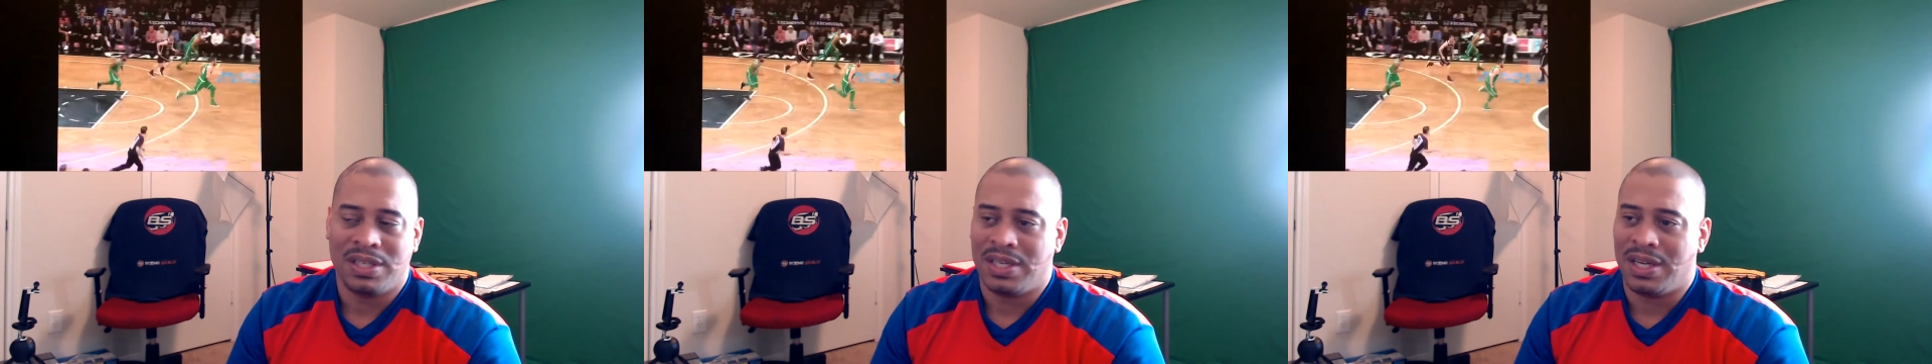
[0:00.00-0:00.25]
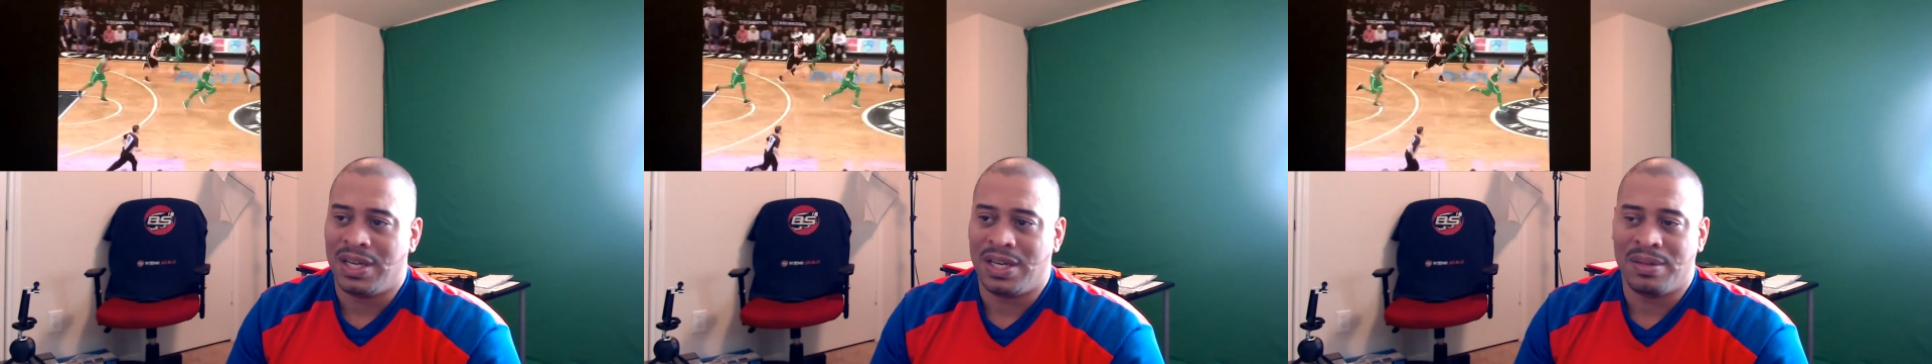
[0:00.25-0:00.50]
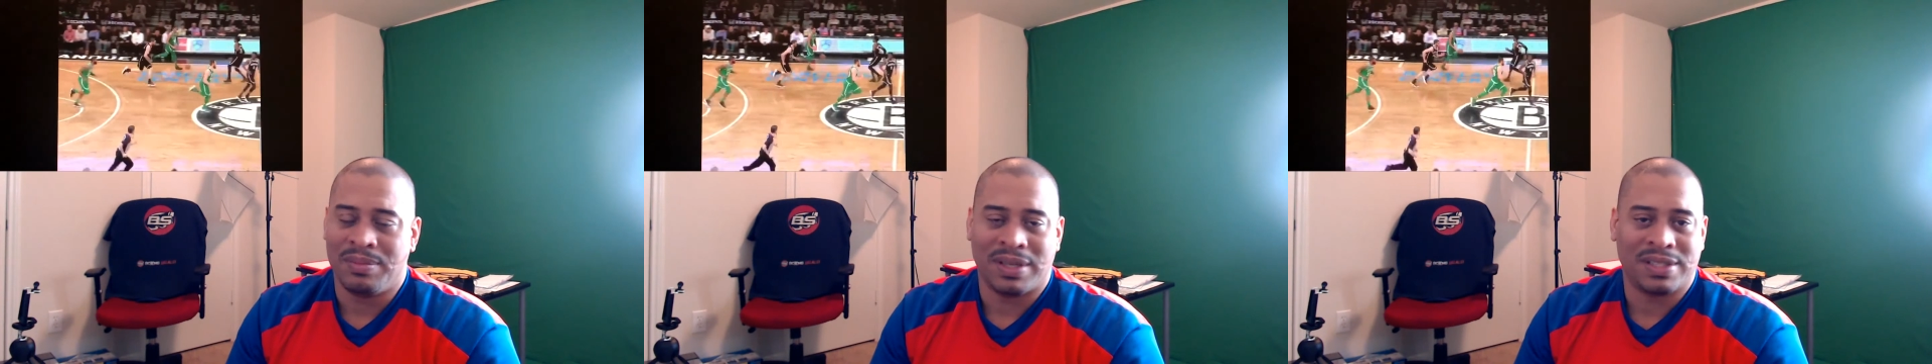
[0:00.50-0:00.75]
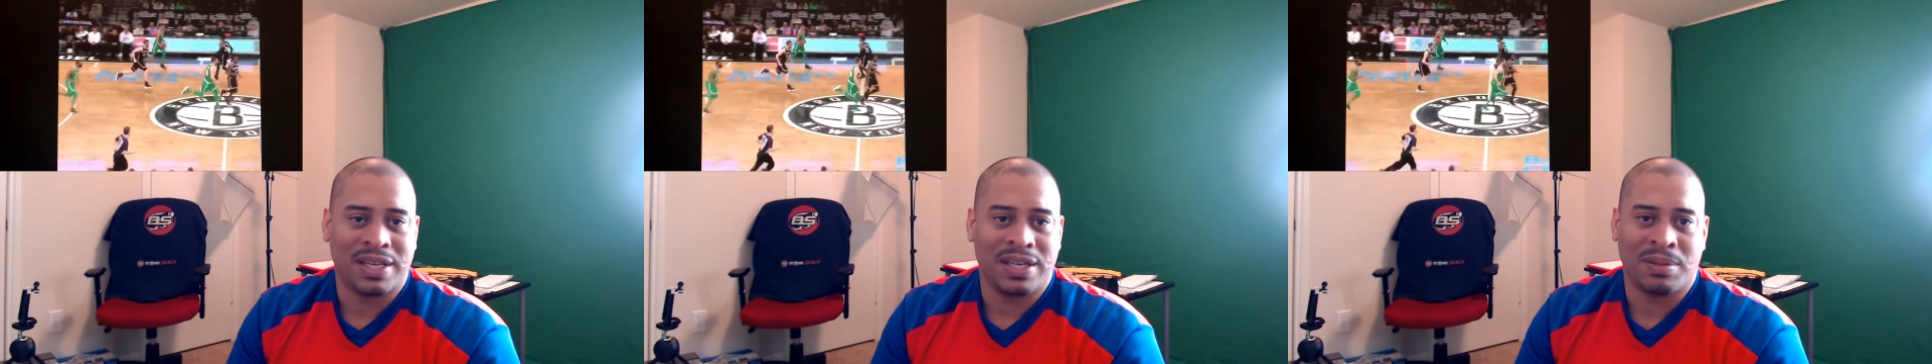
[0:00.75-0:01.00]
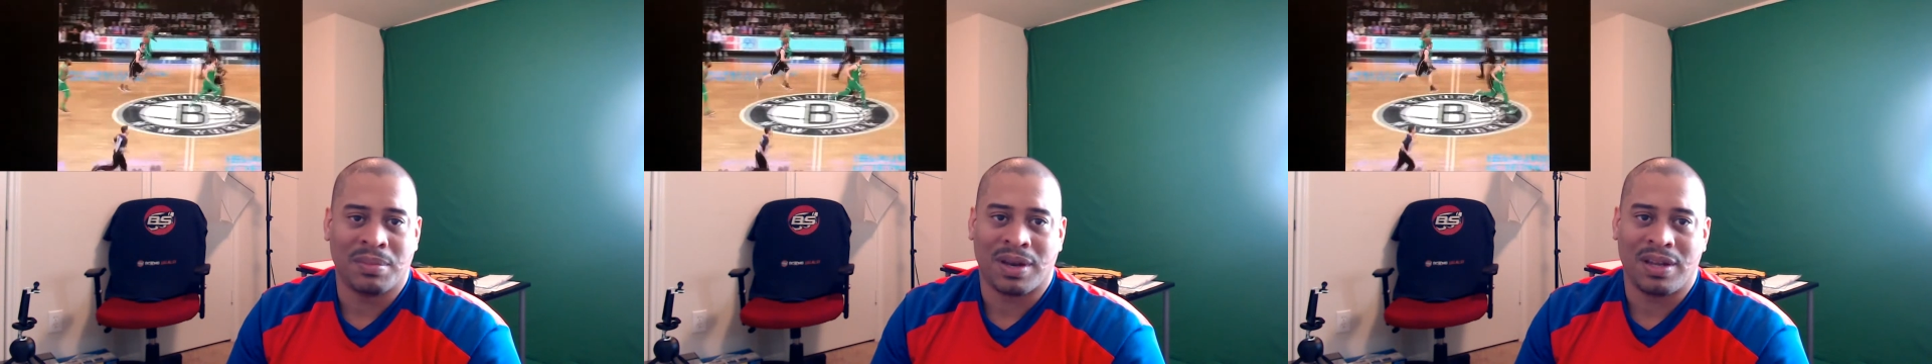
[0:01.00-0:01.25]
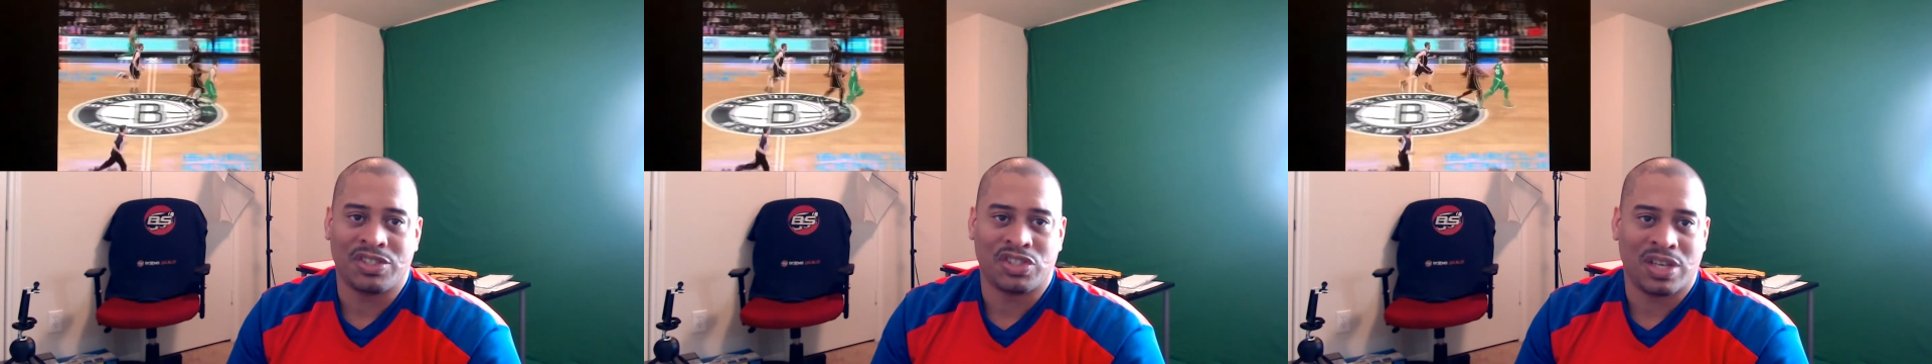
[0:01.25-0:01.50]
um, that's hitting them
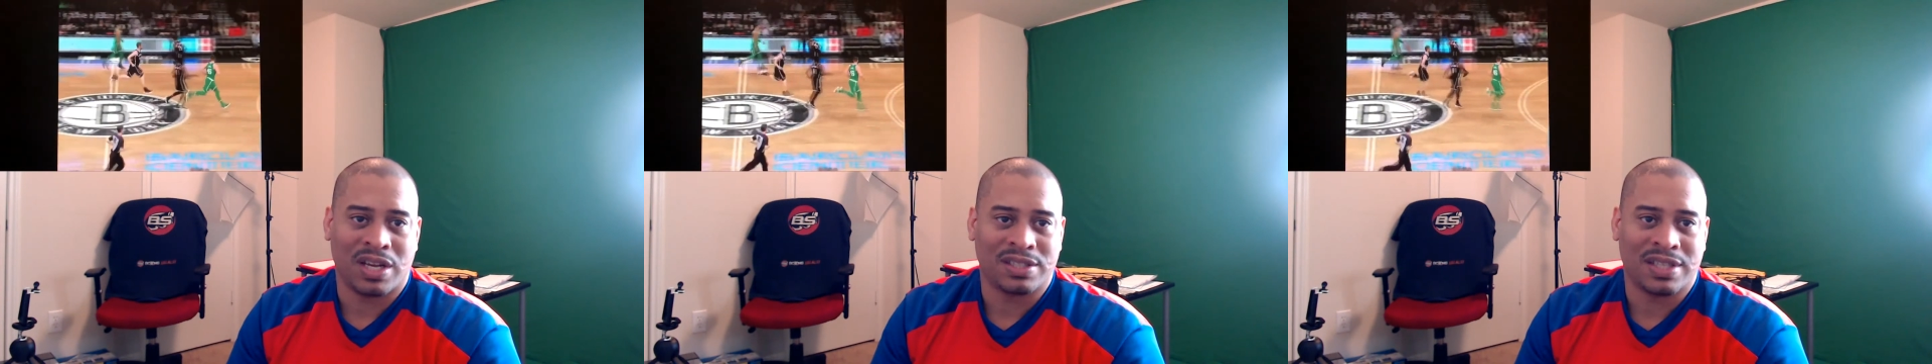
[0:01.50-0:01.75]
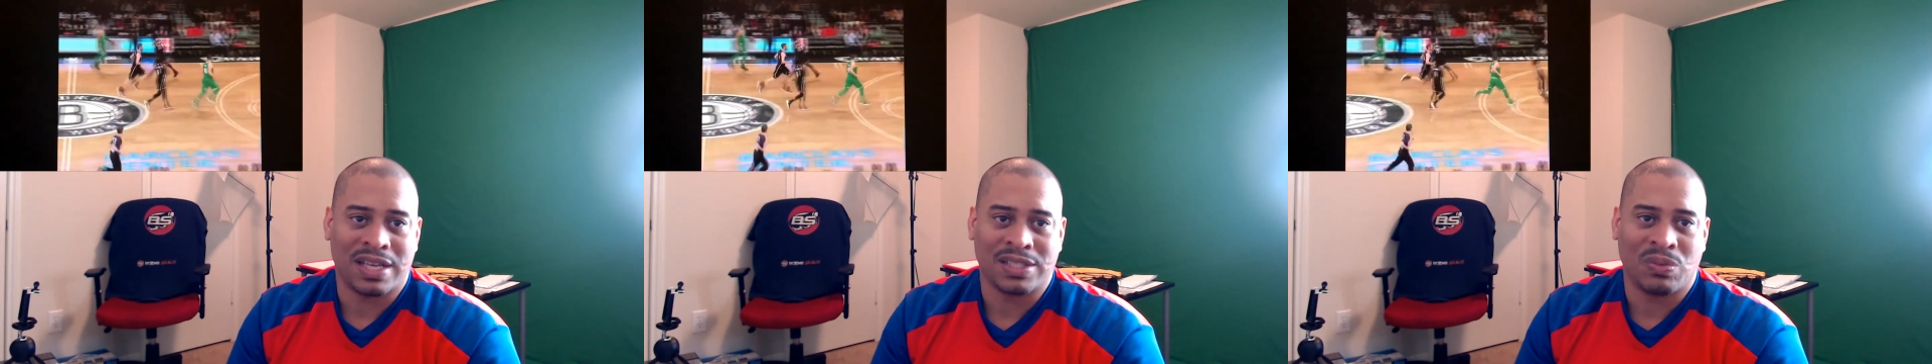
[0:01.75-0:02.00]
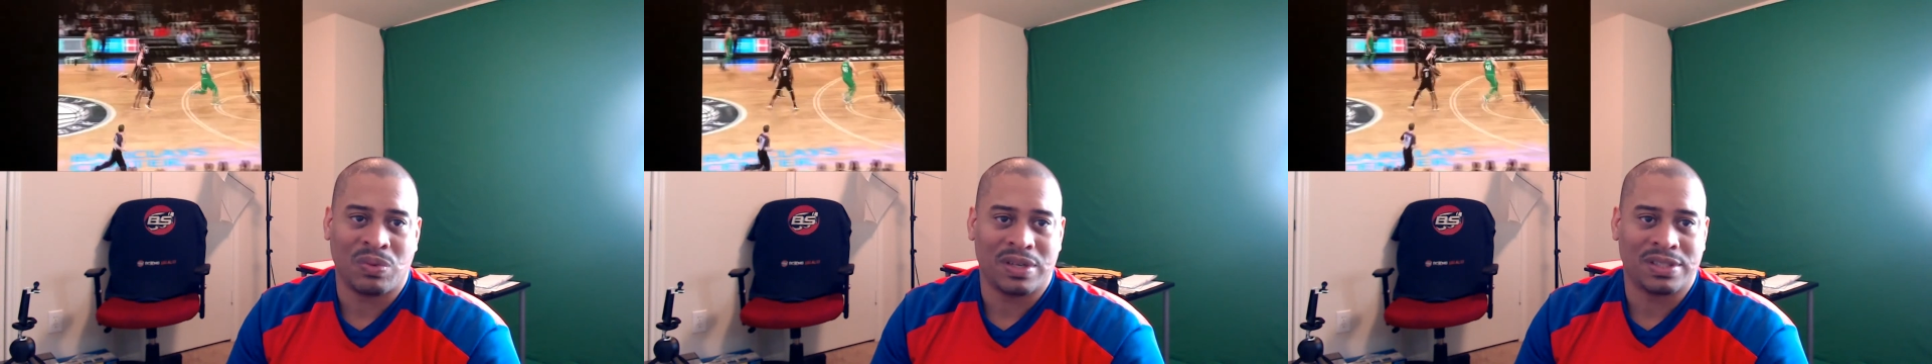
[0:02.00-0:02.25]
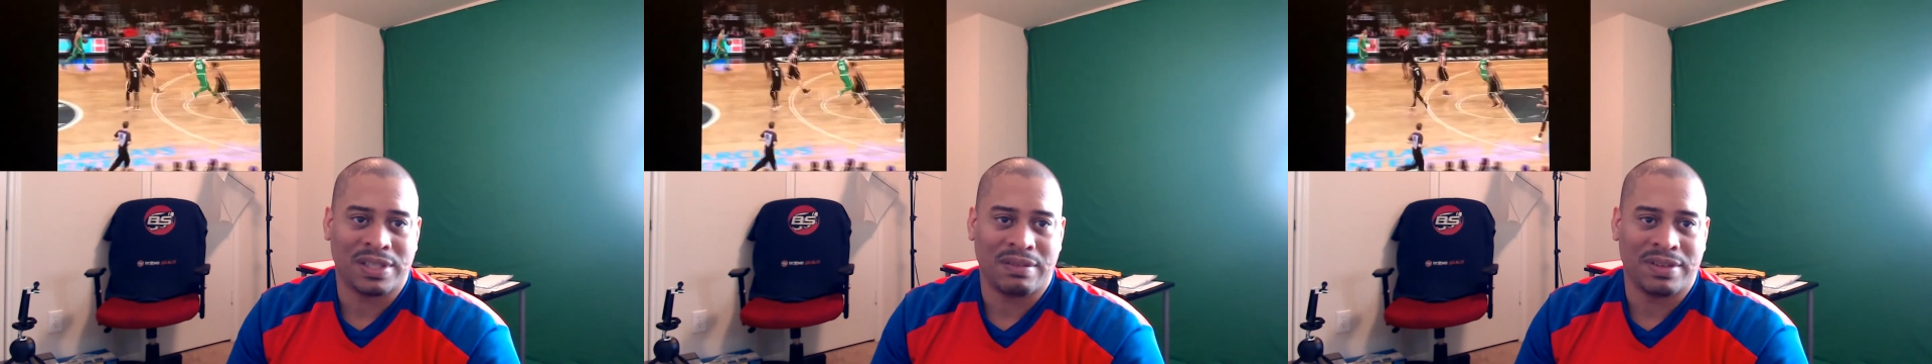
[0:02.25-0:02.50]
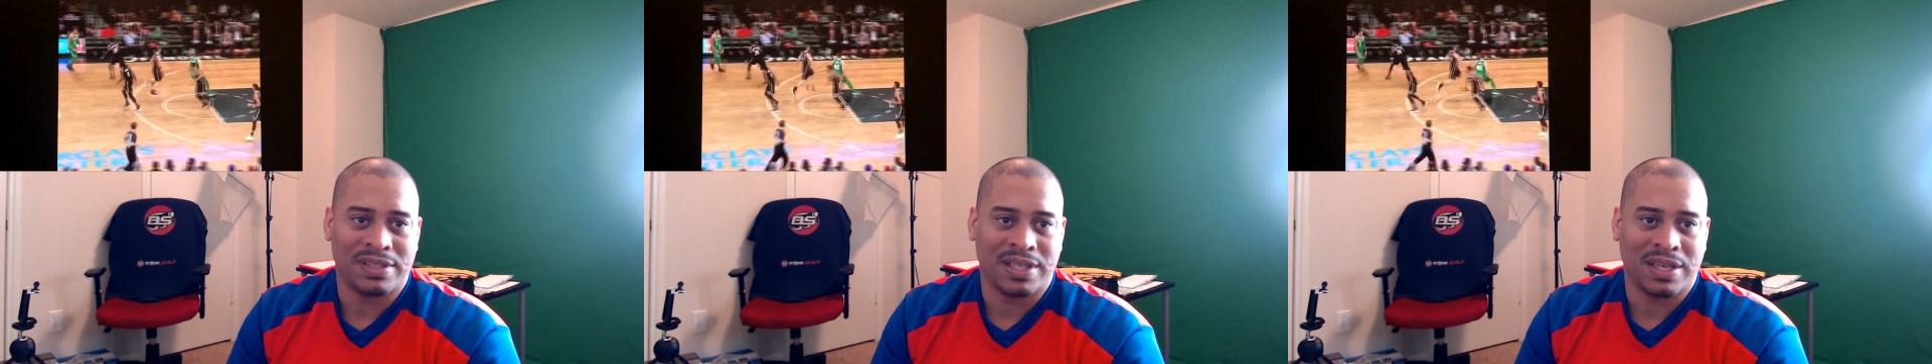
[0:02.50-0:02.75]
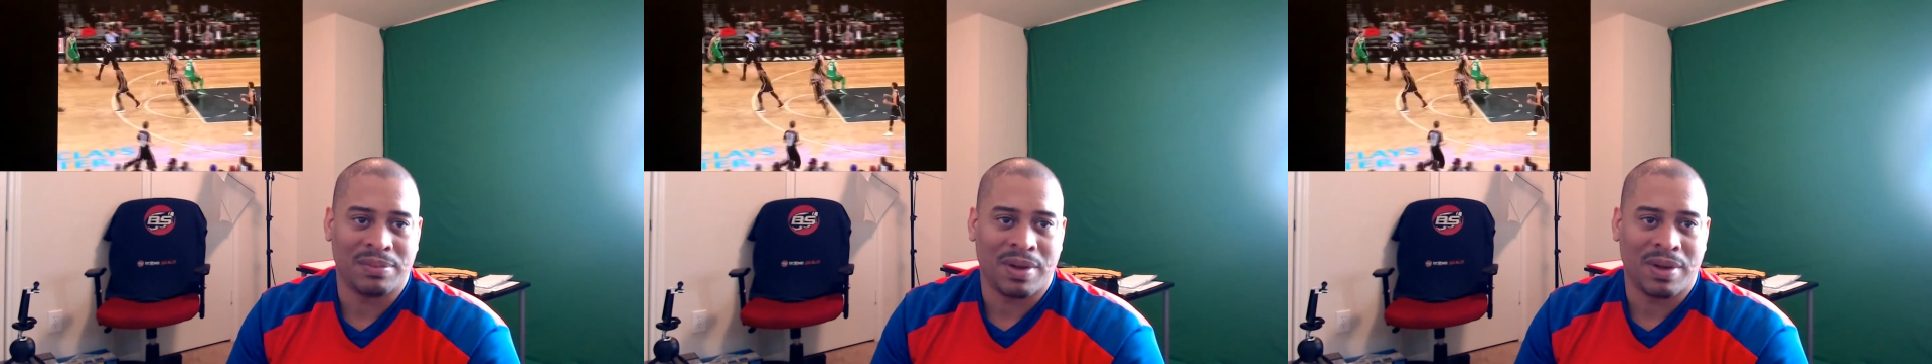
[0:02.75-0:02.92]
clutch shots, that's the one that saved the team.